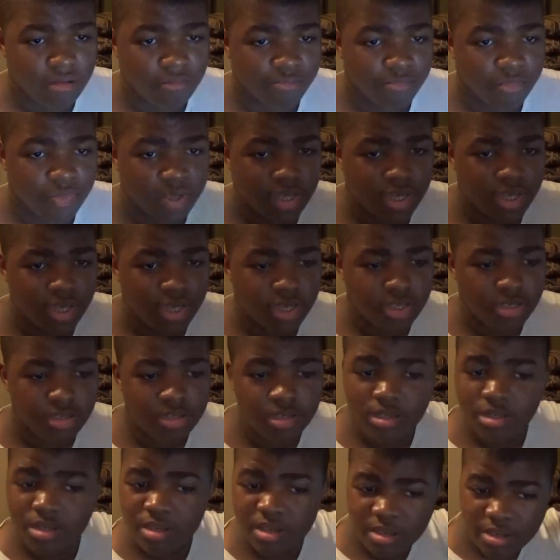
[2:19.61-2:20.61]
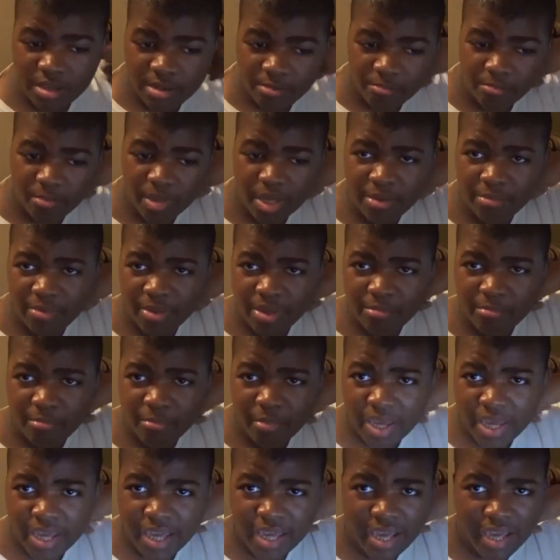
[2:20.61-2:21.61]
Because maybe
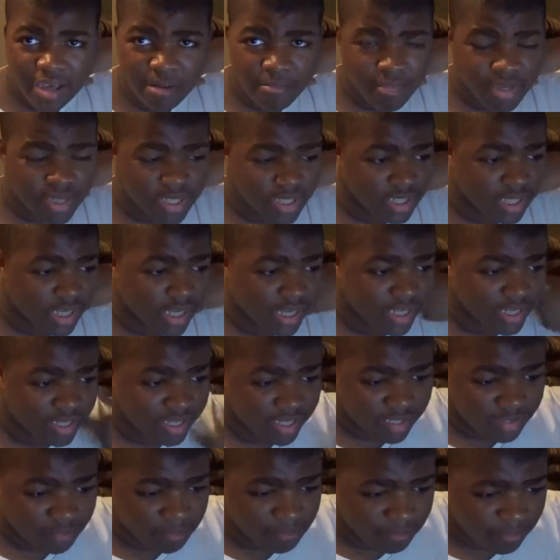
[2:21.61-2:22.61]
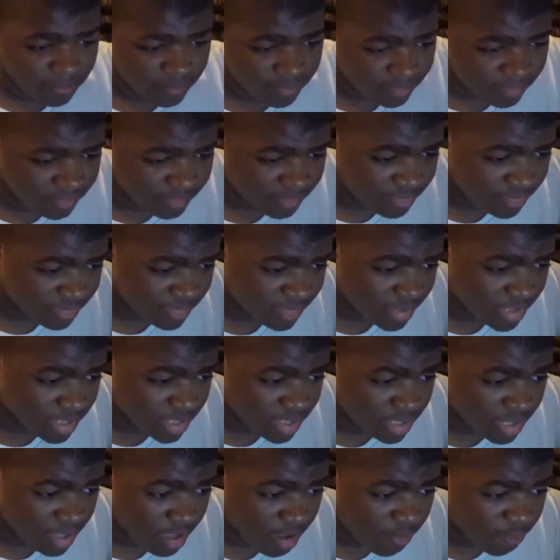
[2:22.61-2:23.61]
Mayhem is, like,
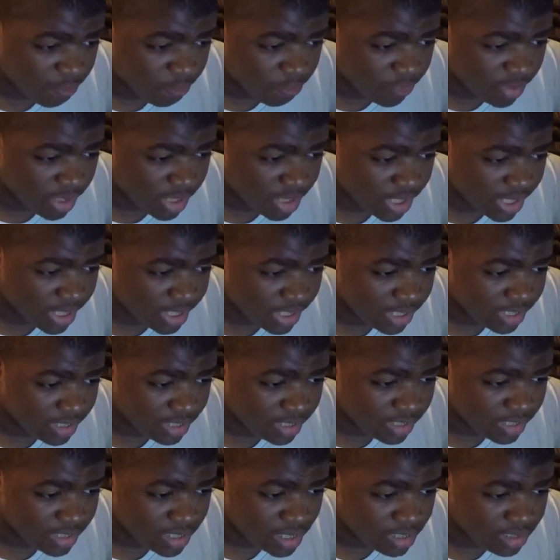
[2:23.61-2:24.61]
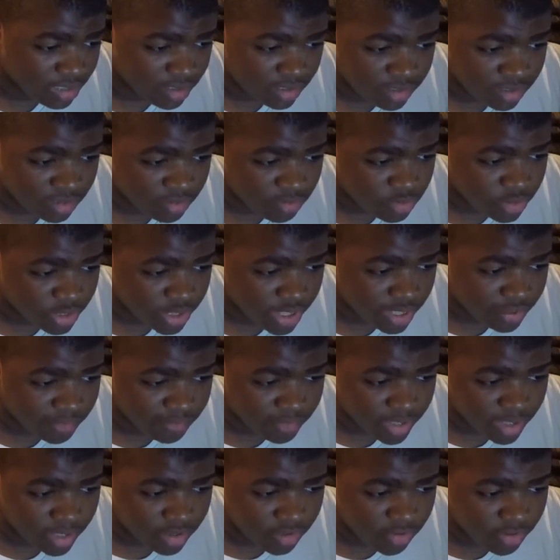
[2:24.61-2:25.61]
a villain that's associated
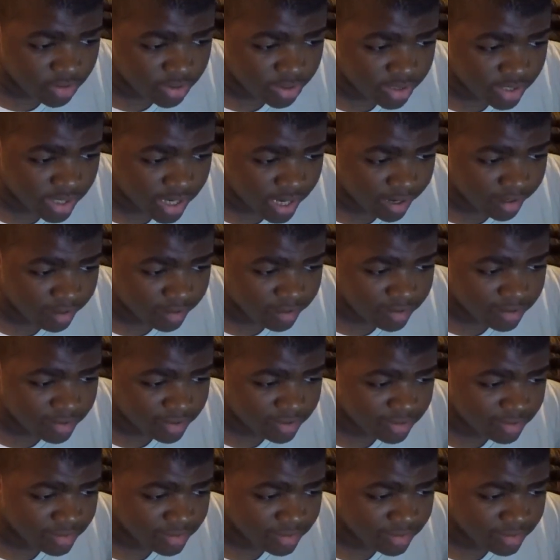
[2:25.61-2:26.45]
with Cloak and Dagger?